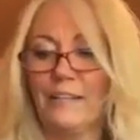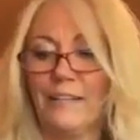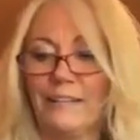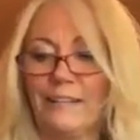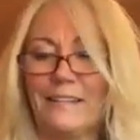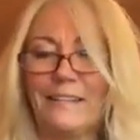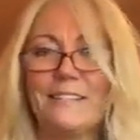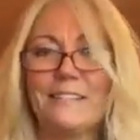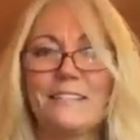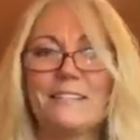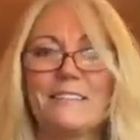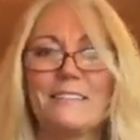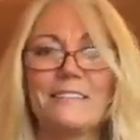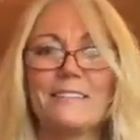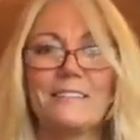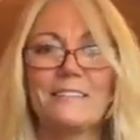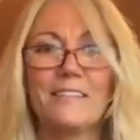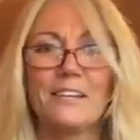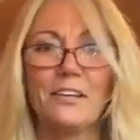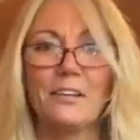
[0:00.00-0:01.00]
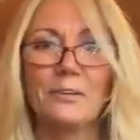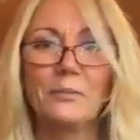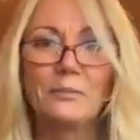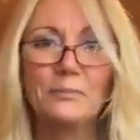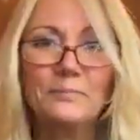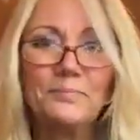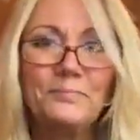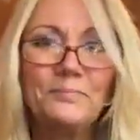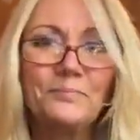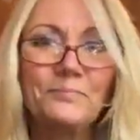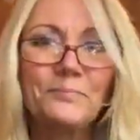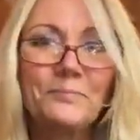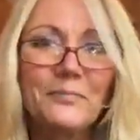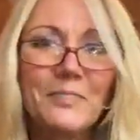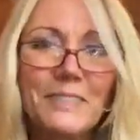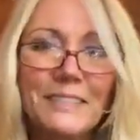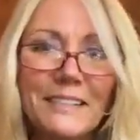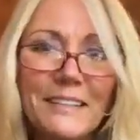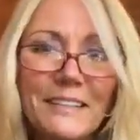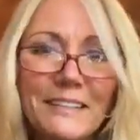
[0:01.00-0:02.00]
this. Isn't this cute? Let's
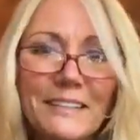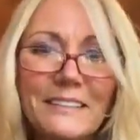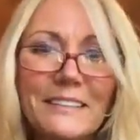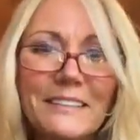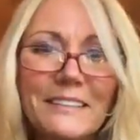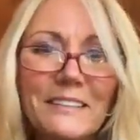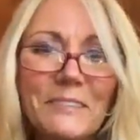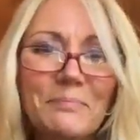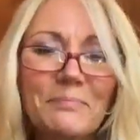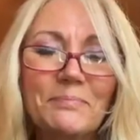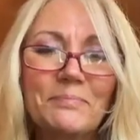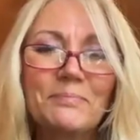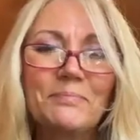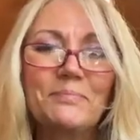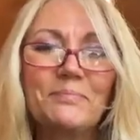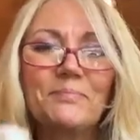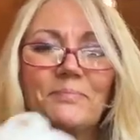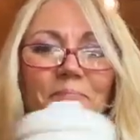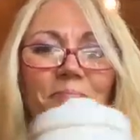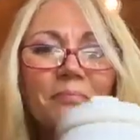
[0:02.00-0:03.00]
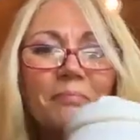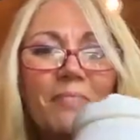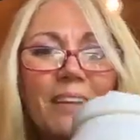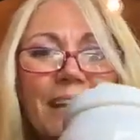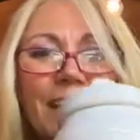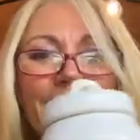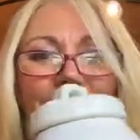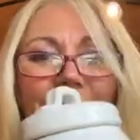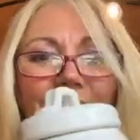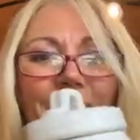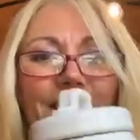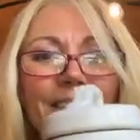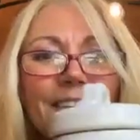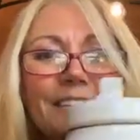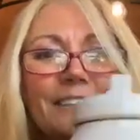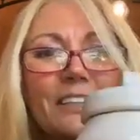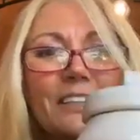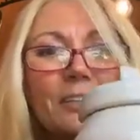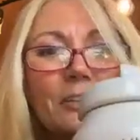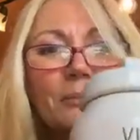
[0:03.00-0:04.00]
see this. This is
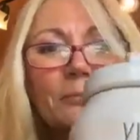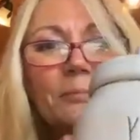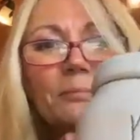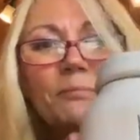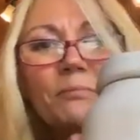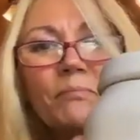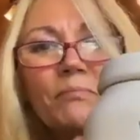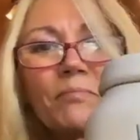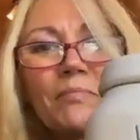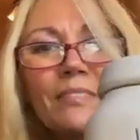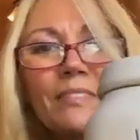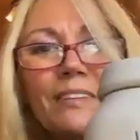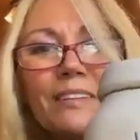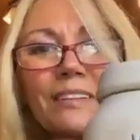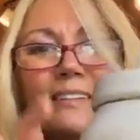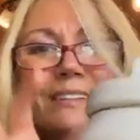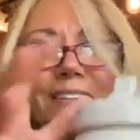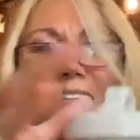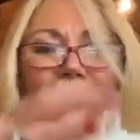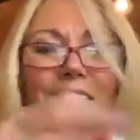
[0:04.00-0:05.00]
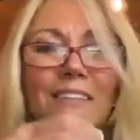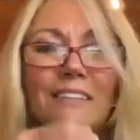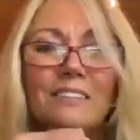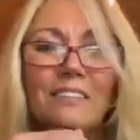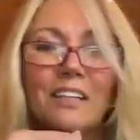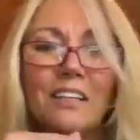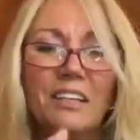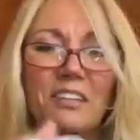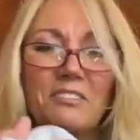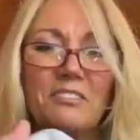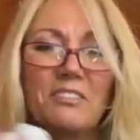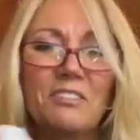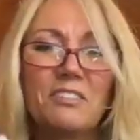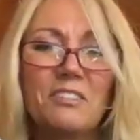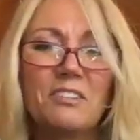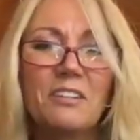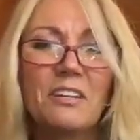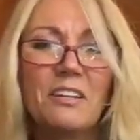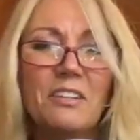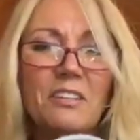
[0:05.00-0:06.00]
cute. So I use
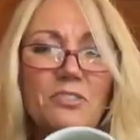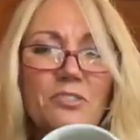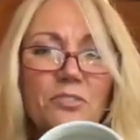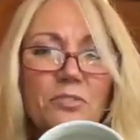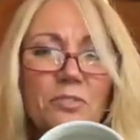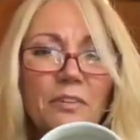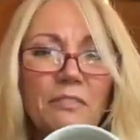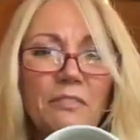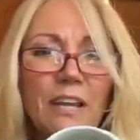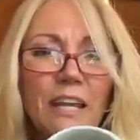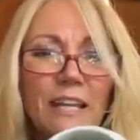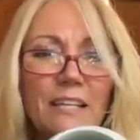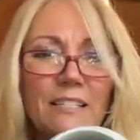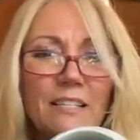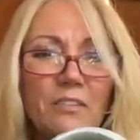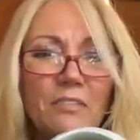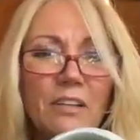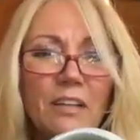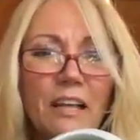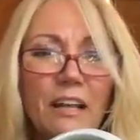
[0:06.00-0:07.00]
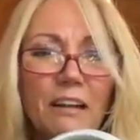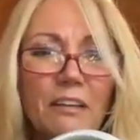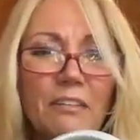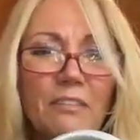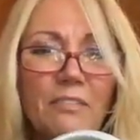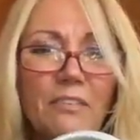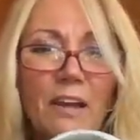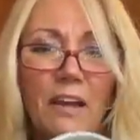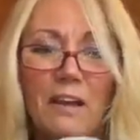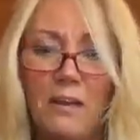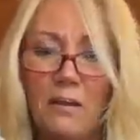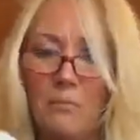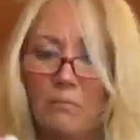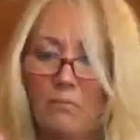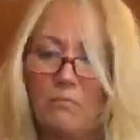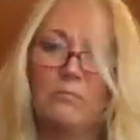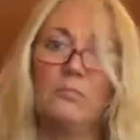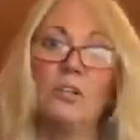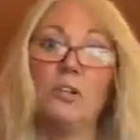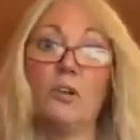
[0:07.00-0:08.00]
Truvia. It's the only kind of,
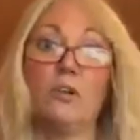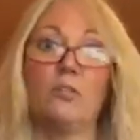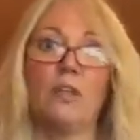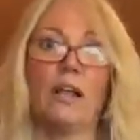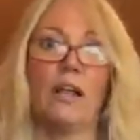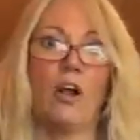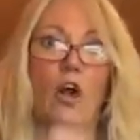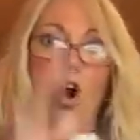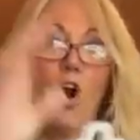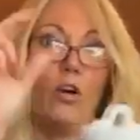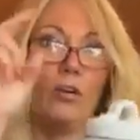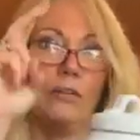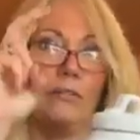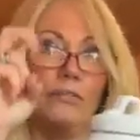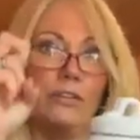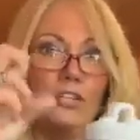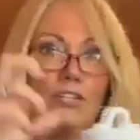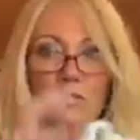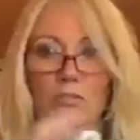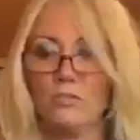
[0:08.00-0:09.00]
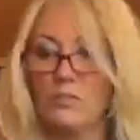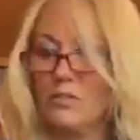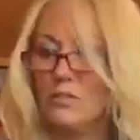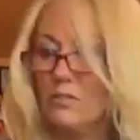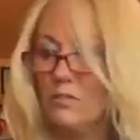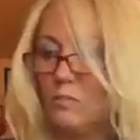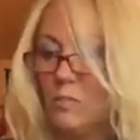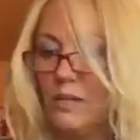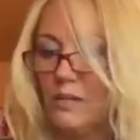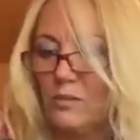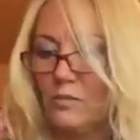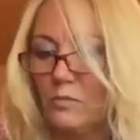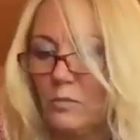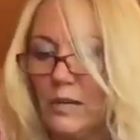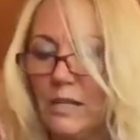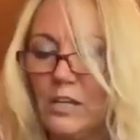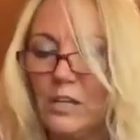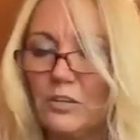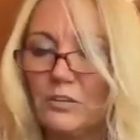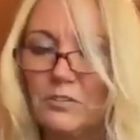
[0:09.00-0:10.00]
like artificial sweetener we
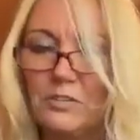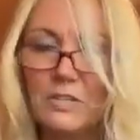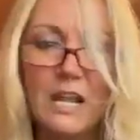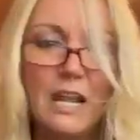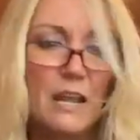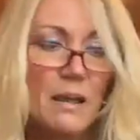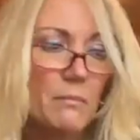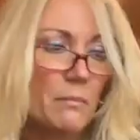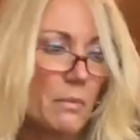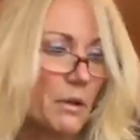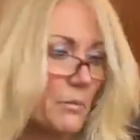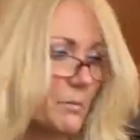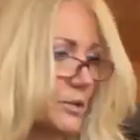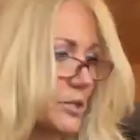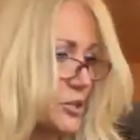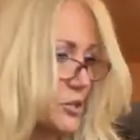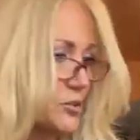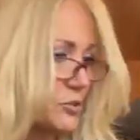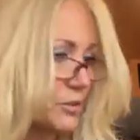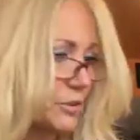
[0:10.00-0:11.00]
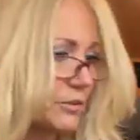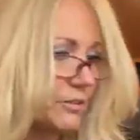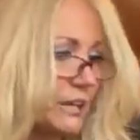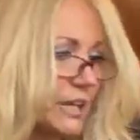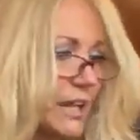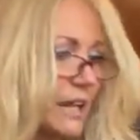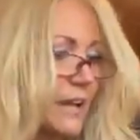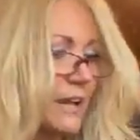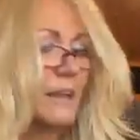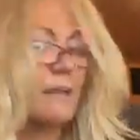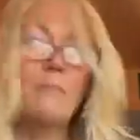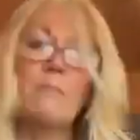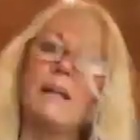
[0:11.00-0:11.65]
use. I put a Truvia in my